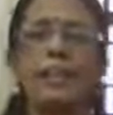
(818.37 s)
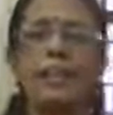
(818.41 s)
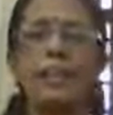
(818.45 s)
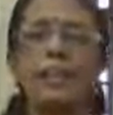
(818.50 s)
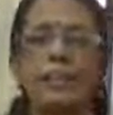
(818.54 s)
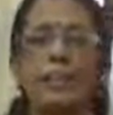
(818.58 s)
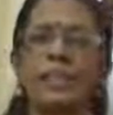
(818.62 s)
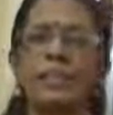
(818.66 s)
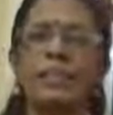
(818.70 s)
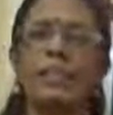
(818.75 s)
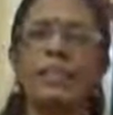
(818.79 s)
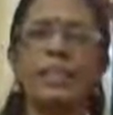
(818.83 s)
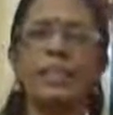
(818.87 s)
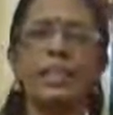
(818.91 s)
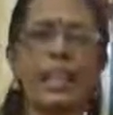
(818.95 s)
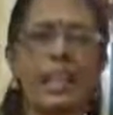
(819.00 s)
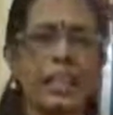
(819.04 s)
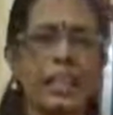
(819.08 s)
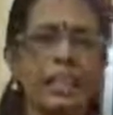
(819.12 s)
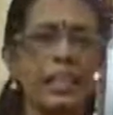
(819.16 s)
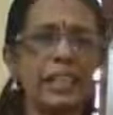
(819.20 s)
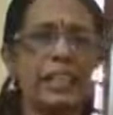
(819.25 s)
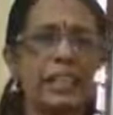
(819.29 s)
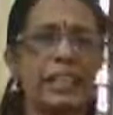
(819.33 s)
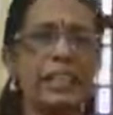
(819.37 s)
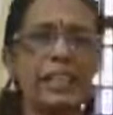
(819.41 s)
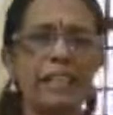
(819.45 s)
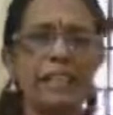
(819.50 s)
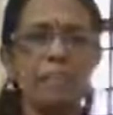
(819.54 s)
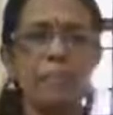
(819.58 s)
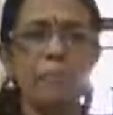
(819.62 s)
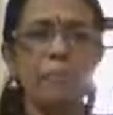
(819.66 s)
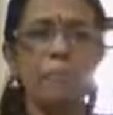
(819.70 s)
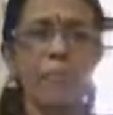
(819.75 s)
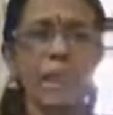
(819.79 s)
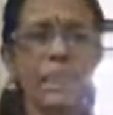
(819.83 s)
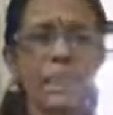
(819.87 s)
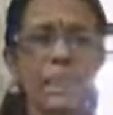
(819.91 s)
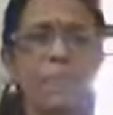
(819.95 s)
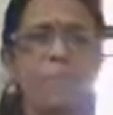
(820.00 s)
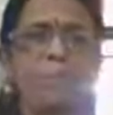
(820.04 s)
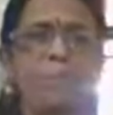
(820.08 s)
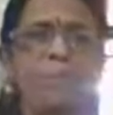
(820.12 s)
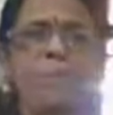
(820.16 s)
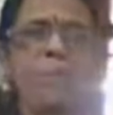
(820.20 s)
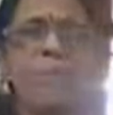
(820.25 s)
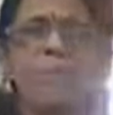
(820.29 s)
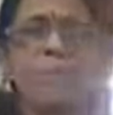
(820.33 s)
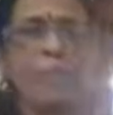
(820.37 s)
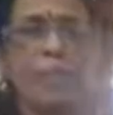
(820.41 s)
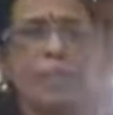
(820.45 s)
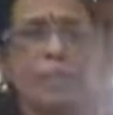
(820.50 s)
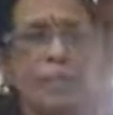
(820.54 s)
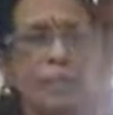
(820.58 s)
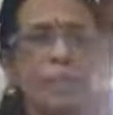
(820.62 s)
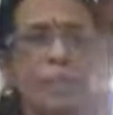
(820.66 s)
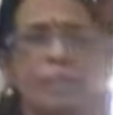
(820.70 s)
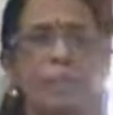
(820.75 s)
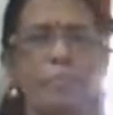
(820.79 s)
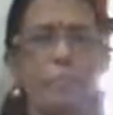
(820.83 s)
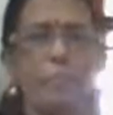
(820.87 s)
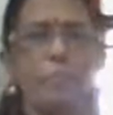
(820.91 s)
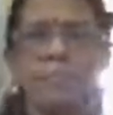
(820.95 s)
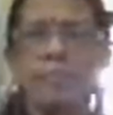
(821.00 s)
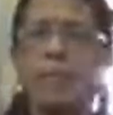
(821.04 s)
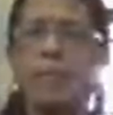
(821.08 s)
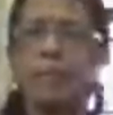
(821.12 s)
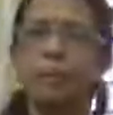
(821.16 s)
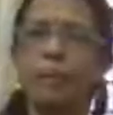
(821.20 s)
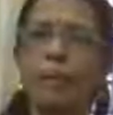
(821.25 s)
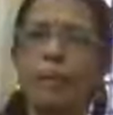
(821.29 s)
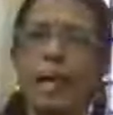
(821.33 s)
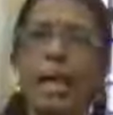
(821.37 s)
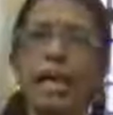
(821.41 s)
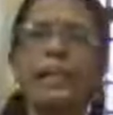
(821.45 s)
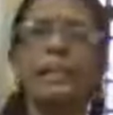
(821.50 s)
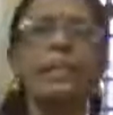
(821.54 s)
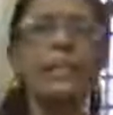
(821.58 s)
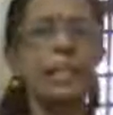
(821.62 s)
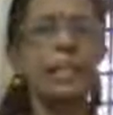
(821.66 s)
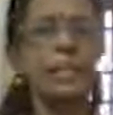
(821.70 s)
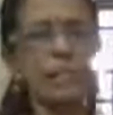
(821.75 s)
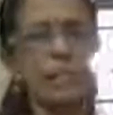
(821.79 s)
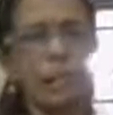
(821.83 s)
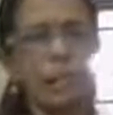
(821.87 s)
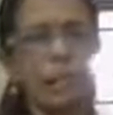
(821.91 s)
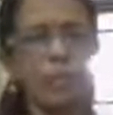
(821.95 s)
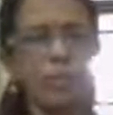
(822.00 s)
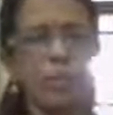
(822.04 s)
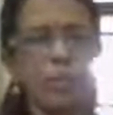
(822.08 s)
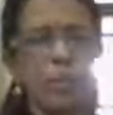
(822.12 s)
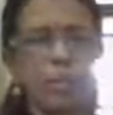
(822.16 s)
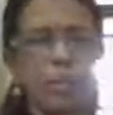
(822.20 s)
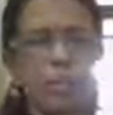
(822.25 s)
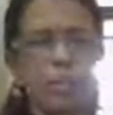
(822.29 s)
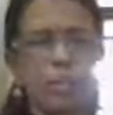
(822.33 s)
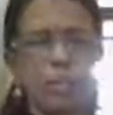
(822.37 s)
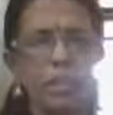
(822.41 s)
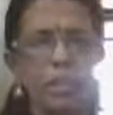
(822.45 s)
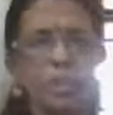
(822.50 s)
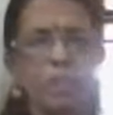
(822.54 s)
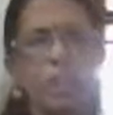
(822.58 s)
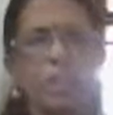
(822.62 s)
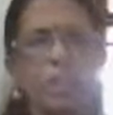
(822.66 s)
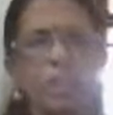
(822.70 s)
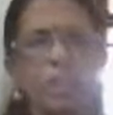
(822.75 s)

and try maximum balancing the equations.